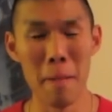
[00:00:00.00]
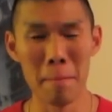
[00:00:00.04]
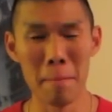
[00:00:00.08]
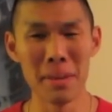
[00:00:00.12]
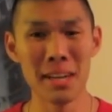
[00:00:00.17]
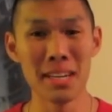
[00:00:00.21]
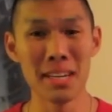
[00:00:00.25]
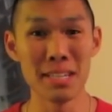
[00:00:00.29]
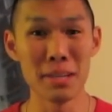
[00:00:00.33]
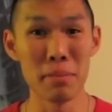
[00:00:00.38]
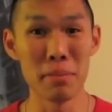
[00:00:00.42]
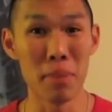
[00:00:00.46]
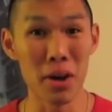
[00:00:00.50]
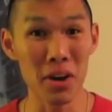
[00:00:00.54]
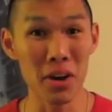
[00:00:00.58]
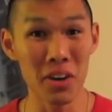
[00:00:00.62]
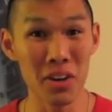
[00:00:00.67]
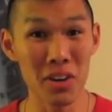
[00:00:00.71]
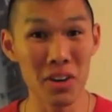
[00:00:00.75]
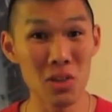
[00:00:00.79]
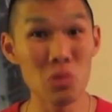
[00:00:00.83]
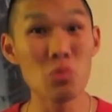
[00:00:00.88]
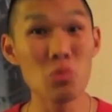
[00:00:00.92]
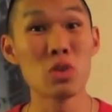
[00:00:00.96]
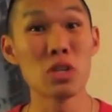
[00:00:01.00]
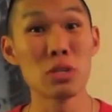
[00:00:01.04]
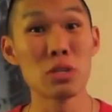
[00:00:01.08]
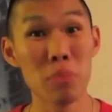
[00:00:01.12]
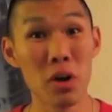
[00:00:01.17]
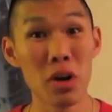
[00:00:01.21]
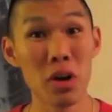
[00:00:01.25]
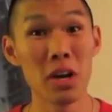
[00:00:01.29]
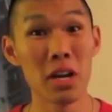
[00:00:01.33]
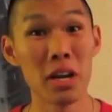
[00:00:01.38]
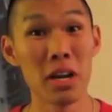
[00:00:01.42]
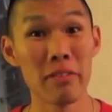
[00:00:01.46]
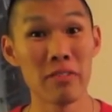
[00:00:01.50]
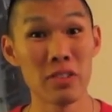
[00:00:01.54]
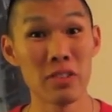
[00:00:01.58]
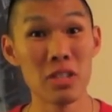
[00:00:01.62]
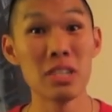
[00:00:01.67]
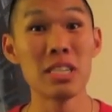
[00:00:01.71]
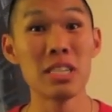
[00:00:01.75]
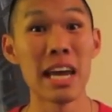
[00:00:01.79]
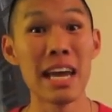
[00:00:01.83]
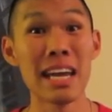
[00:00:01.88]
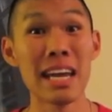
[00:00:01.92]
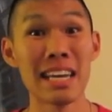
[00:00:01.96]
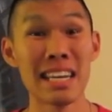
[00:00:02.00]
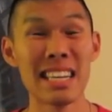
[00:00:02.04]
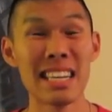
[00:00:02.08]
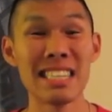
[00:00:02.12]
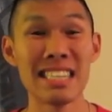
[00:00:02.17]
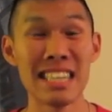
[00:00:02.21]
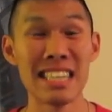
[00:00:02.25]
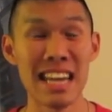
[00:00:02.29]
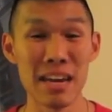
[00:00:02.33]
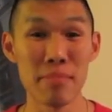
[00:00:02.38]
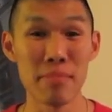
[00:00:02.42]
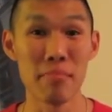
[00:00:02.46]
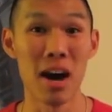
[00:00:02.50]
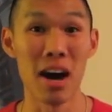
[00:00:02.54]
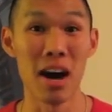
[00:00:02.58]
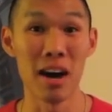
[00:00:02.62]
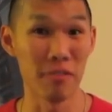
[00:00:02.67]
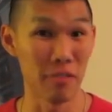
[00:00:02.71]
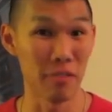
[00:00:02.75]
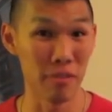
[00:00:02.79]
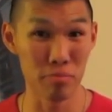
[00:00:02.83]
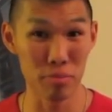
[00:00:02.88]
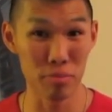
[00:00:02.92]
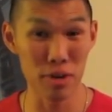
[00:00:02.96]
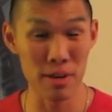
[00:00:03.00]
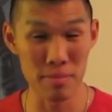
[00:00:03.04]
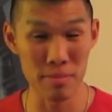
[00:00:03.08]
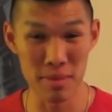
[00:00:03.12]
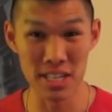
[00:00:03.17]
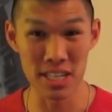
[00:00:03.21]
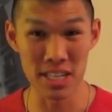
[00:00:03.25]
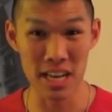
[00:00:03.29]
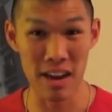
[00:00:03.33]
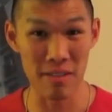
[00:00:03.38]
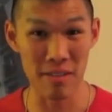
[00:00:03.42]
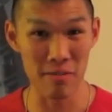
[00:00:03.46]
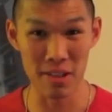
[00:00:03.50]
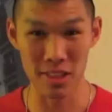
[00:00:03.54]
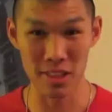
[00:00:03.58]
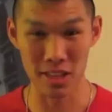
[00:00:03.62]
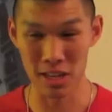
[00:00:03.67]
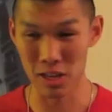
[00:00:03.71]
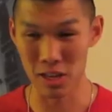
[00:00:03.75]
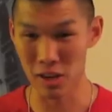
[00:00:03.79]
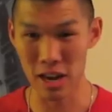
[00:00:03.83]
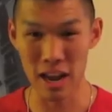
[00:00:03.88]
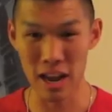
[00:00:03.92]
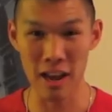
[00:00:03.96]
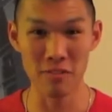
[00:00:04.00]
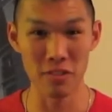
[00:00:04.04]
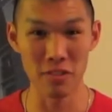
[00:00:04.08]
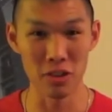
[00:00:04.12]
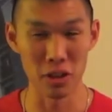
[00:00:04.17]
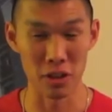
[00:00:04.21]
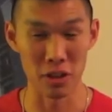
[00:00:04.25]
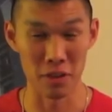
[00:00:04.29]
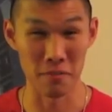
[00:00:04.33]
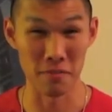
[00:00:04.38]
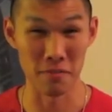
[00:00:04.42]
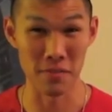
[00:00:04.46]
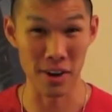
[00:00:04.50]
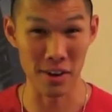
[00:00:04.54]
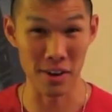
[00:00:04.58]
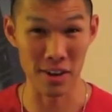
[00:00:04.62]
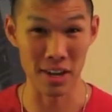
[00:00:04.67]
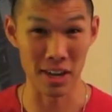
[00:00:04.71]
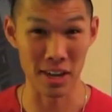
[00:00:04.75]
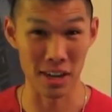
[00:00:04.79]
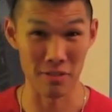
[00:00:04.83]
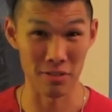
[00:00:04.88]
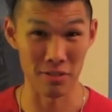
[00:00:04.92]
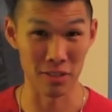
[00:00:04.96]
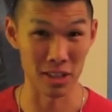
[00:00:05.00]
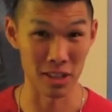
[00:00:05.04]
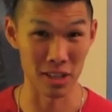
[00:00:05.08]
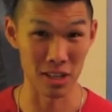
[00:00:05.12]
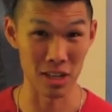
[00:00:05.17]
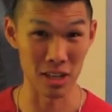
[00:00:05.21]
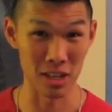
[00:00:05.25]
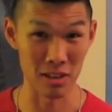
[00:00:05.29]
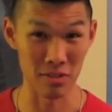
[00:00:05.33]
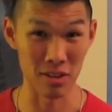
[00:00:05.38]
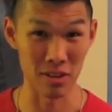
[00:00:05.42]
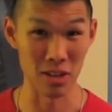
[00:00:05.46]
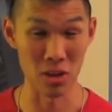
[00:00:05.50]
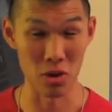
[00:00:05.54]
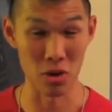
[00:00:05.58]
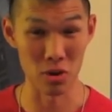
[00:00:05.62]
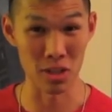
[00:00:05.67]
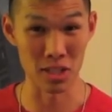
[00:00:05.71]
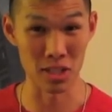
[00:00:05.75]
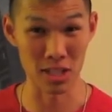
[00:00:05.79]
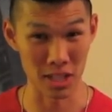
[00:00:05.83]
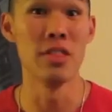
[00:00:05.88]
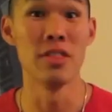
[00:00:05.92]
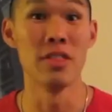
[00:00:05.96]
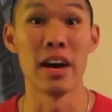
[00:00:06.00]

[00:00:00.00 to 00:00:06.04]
Because the marketers were smart enough to take his name off of pretty much everything. You'd have to look very carefully to even notice it.